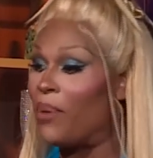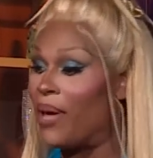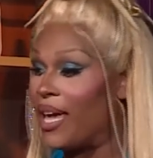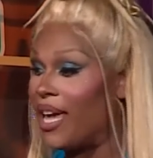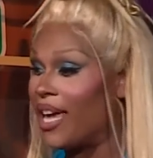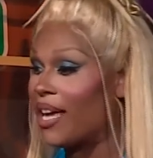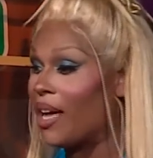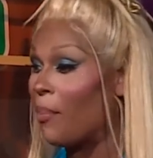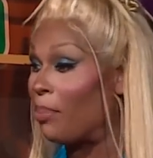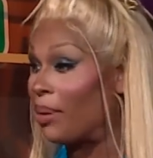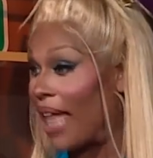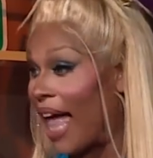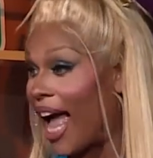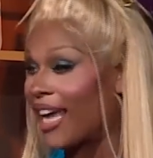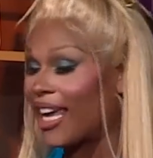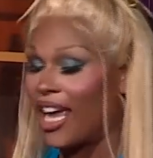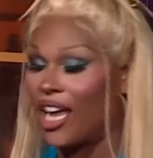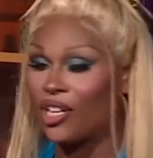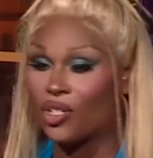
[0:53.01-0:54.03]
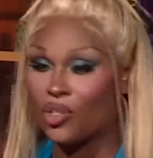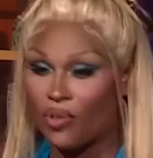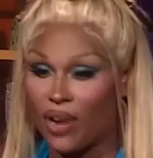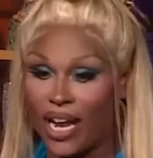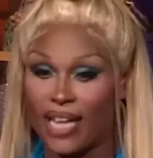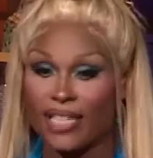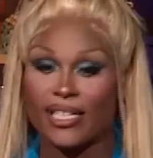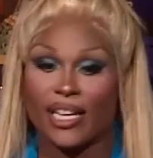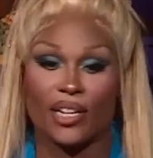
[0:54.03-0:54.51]
being black and
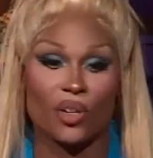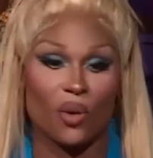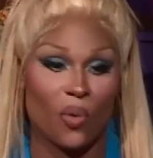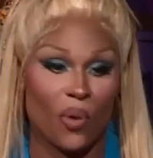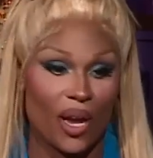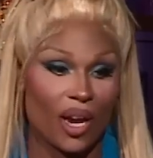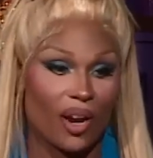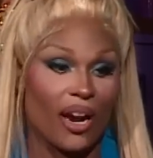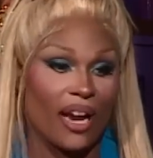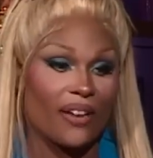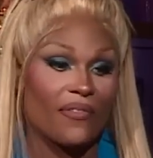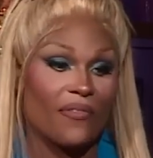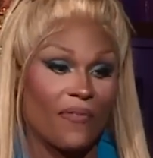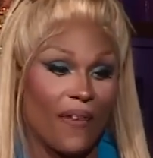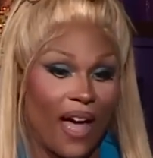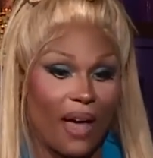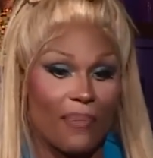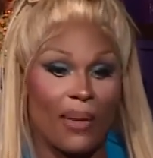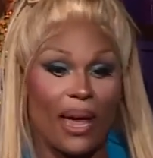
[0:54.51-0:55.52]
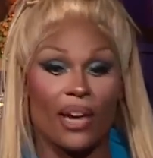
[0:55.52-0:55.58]
trans and queer and femme